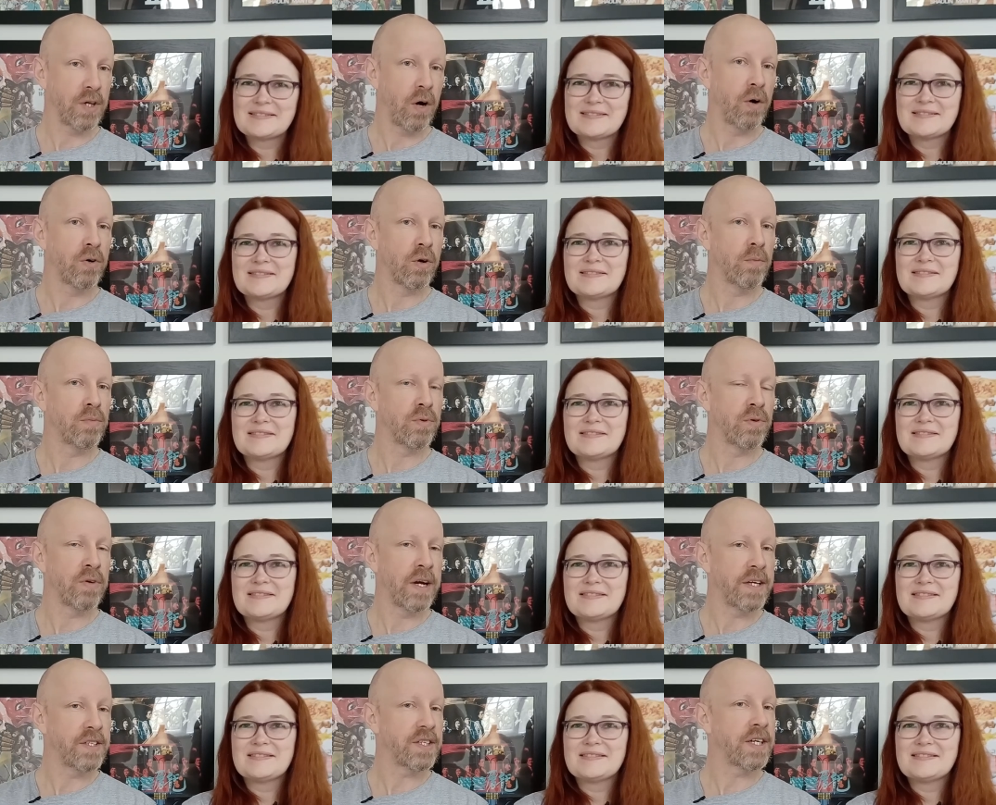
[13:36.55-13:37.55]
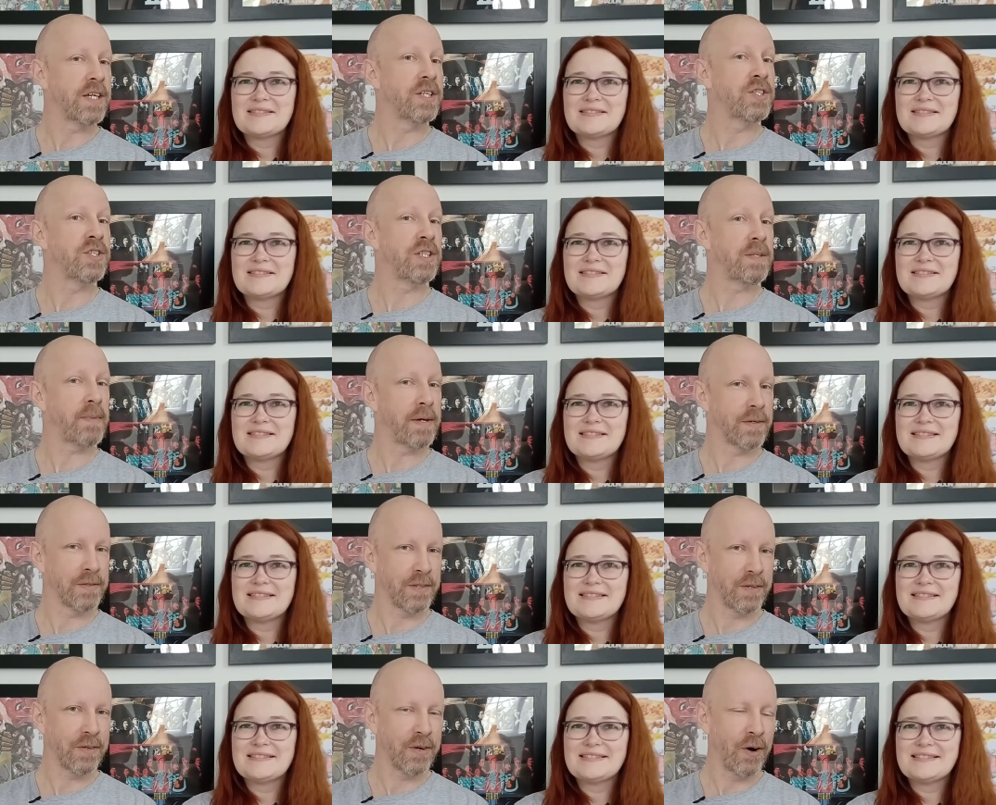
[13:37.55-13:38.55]
Speaker 1: us at hongkongblu at
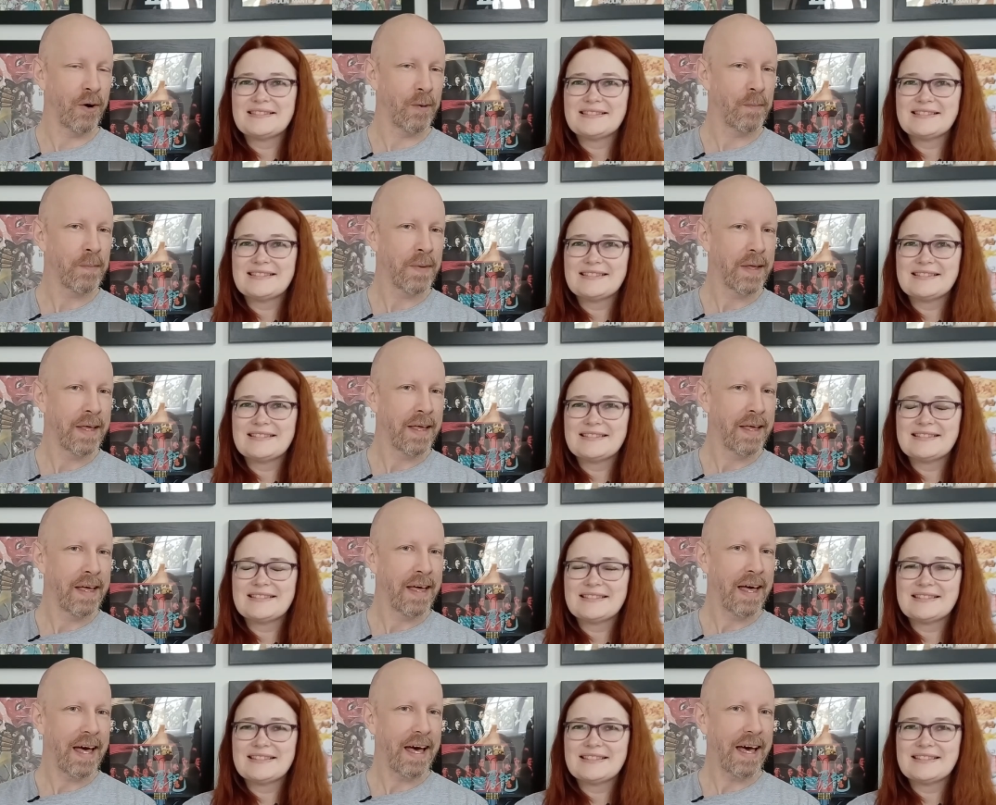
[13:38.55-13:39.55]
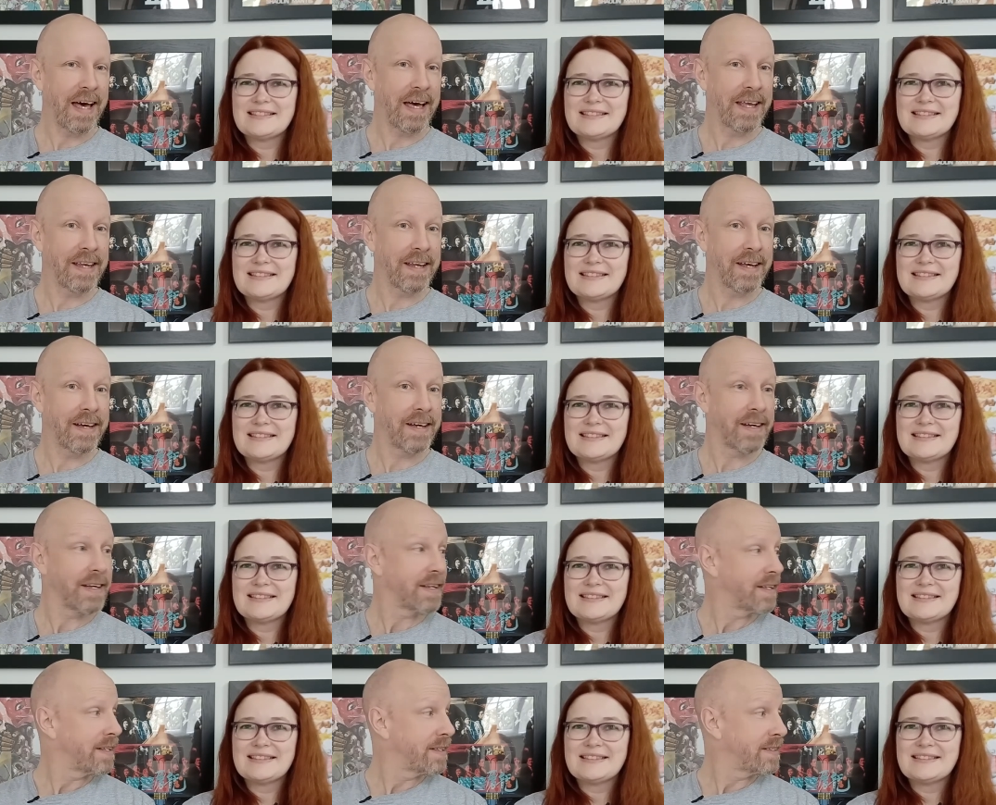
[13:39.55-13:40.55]
gmail.com. And uh,
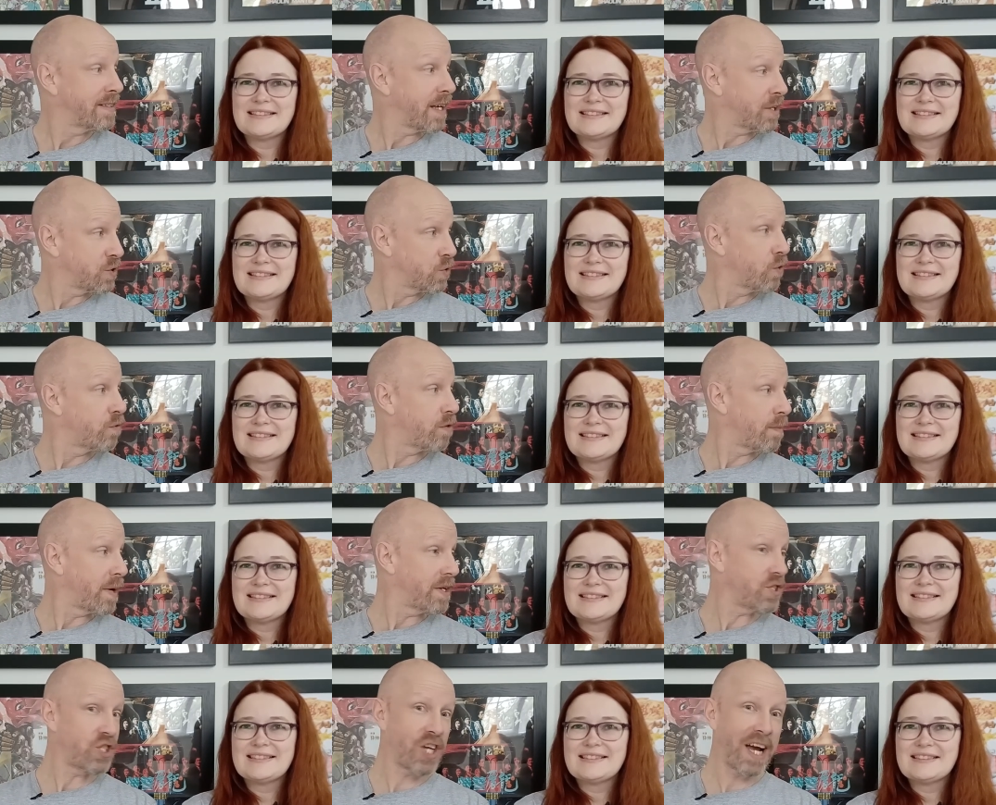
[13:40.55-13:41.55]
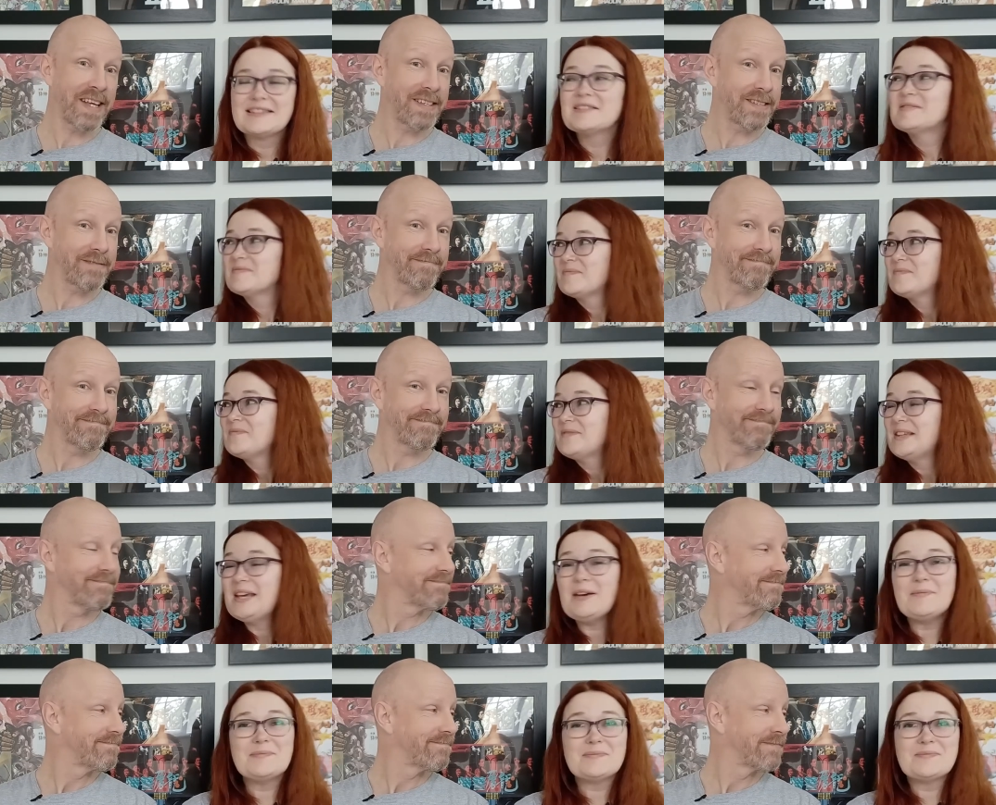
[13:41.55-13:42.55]
that's all from us, Shaz
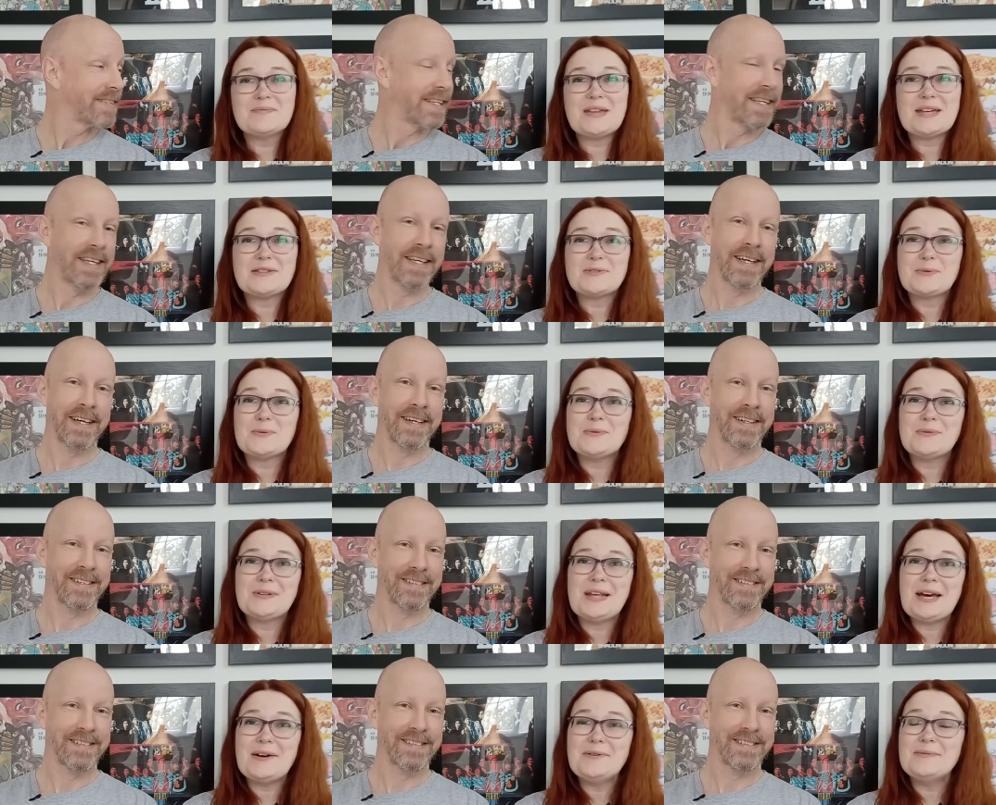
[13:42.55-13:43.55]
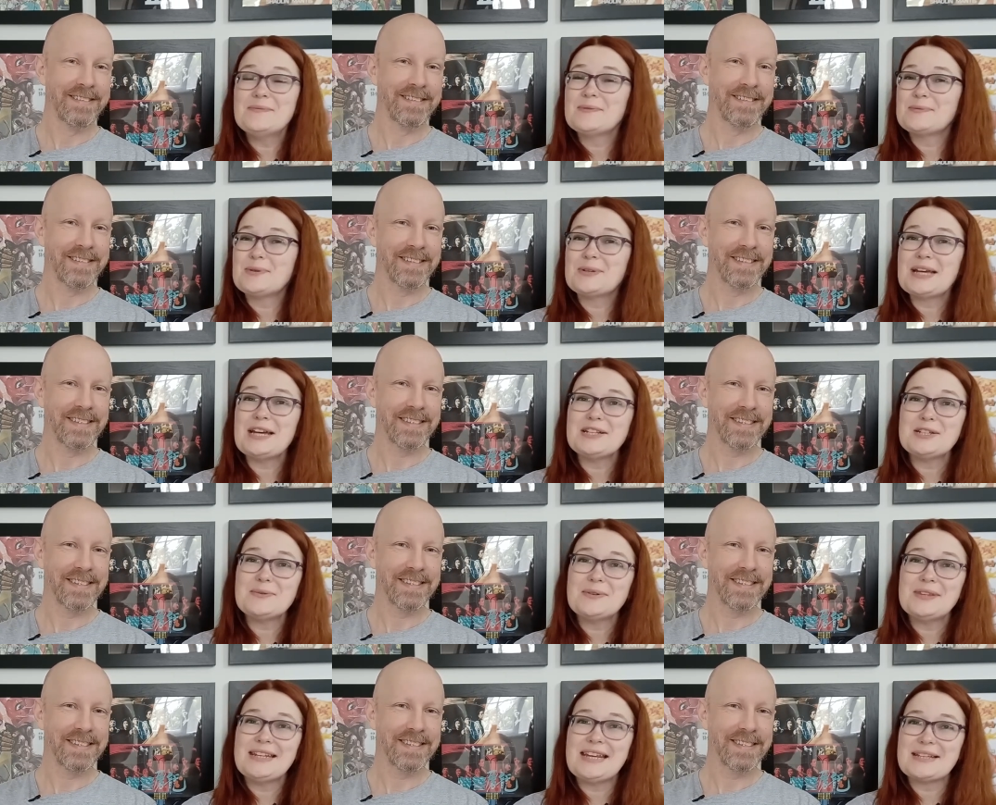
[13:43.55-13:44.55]
Speaker 2: yeah, that's all for now. We'll catch you
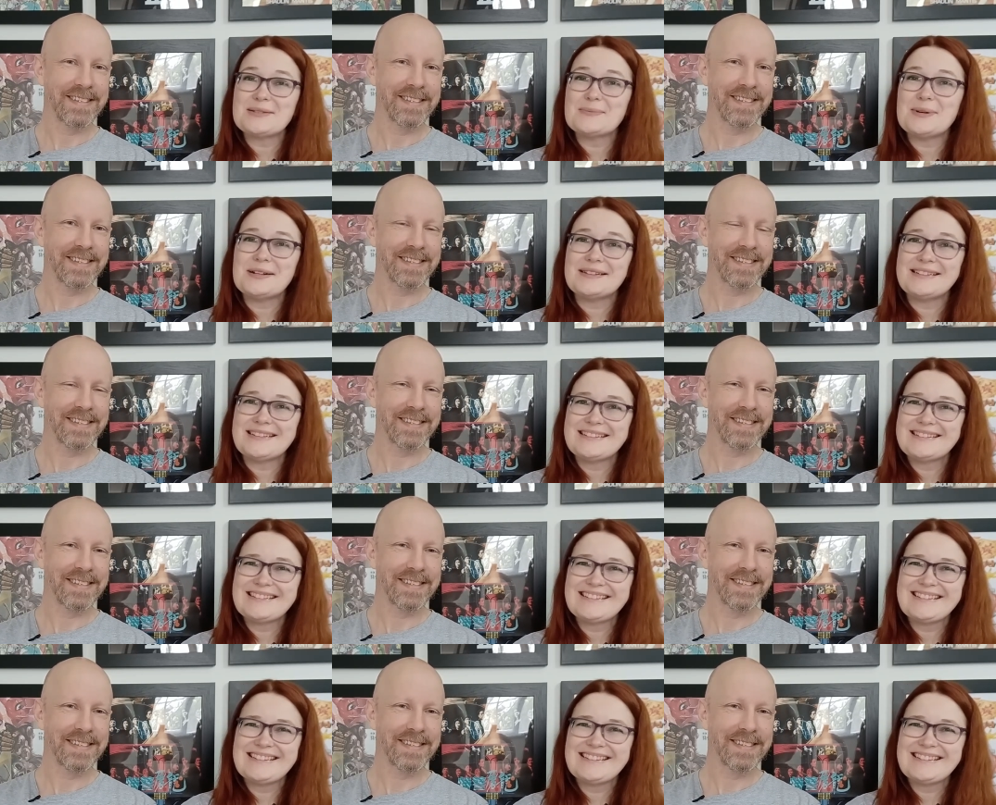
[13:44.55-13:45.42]
on the next one.